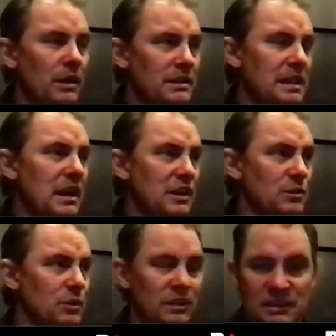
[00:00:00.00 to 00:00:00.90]
the Saudis
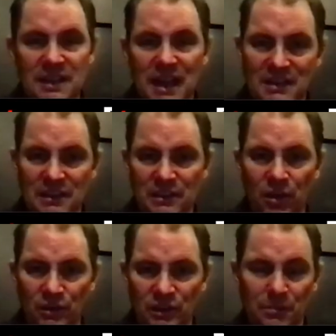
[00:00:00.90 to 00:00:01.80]
were going to snatch these
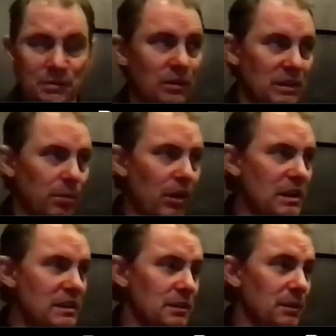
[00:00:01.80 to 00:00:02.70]
cars up, so you had to
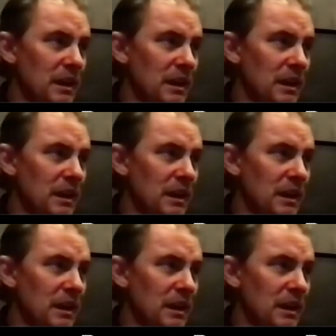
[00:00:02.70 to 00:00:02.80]
price them.